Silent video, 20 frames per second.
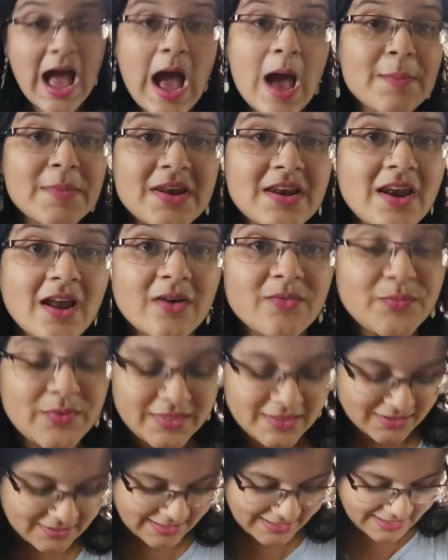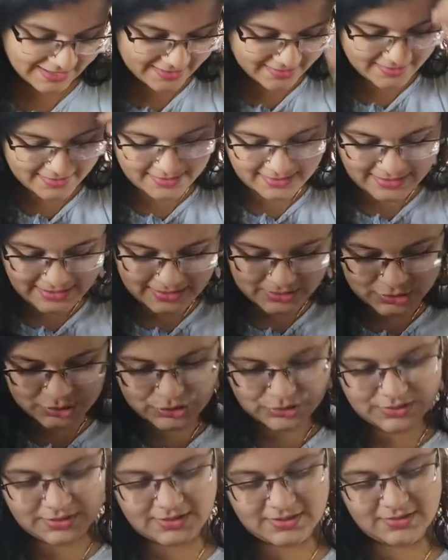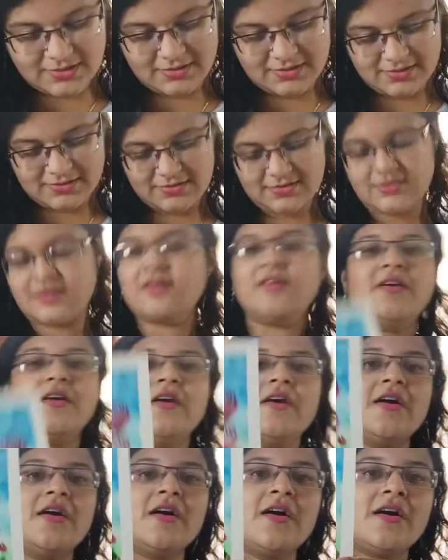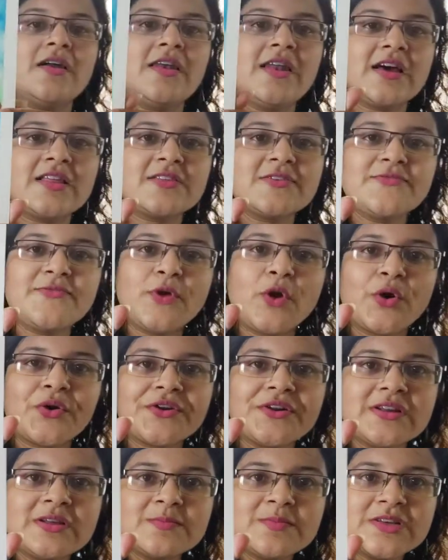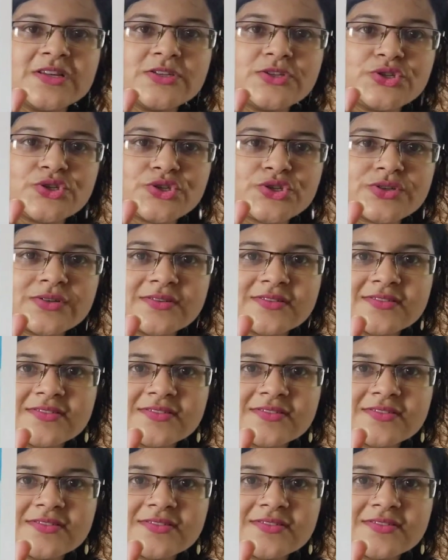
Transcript: I'm in love with her talent actually. Another floral image.